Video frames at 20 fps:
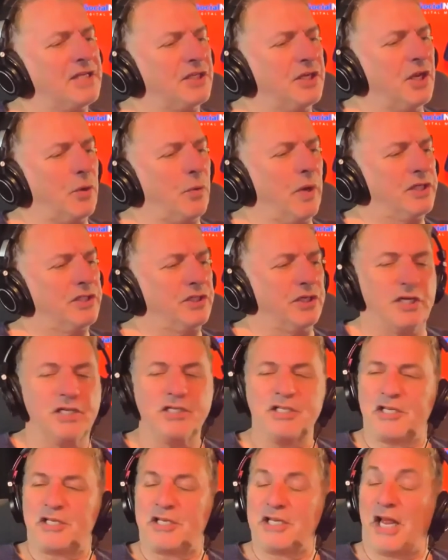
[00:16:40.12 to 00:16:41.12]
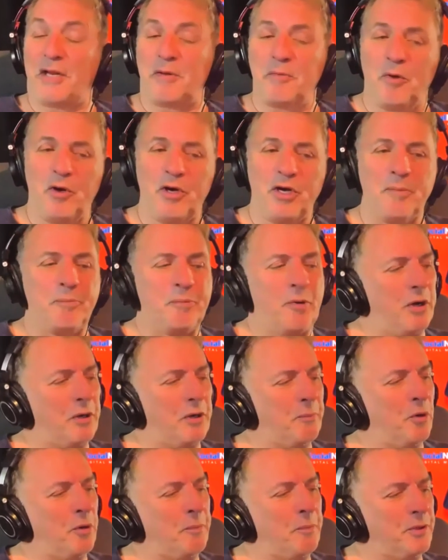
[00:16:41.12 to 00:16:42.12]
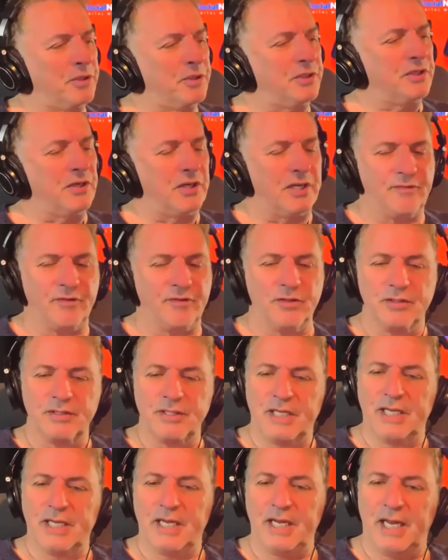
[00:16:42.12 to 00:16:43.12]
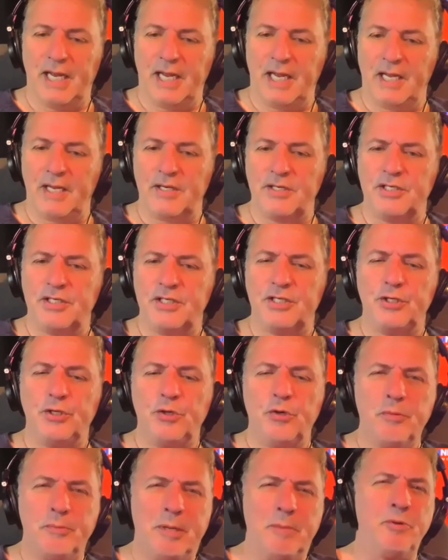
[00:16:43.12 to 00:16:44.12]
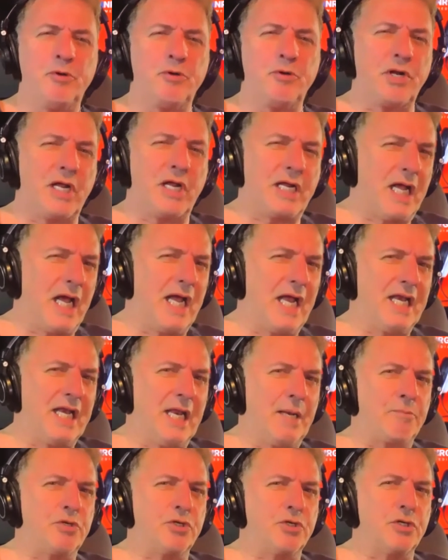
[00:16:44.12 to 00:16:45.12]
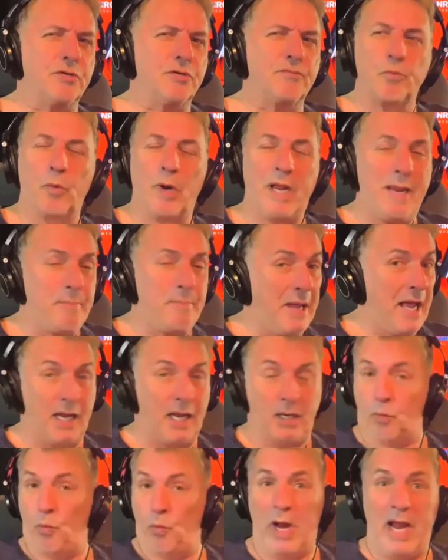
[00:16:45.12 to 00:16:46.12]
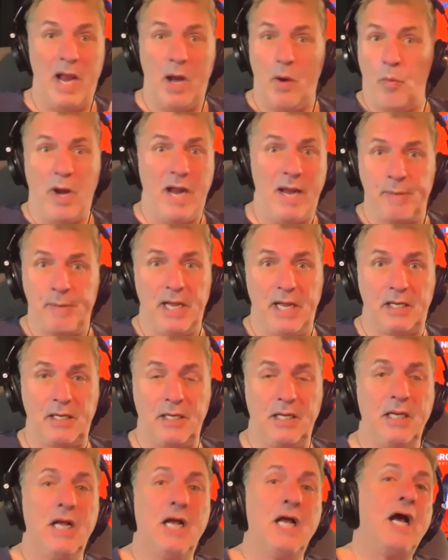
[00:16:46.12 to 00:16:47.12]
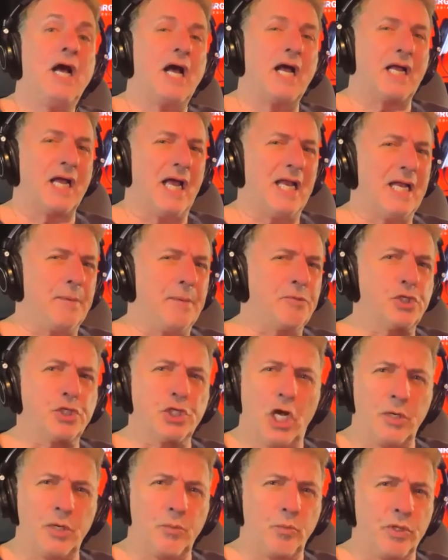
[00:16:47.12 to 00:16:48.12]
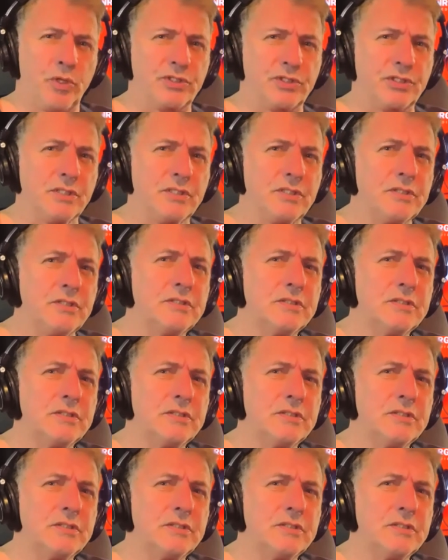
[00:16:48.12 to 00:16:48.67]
you a question. This is like more on a, on a more personal level. Uh, do you remember a guy named way back, way, way back, a guy named Sean Wilson?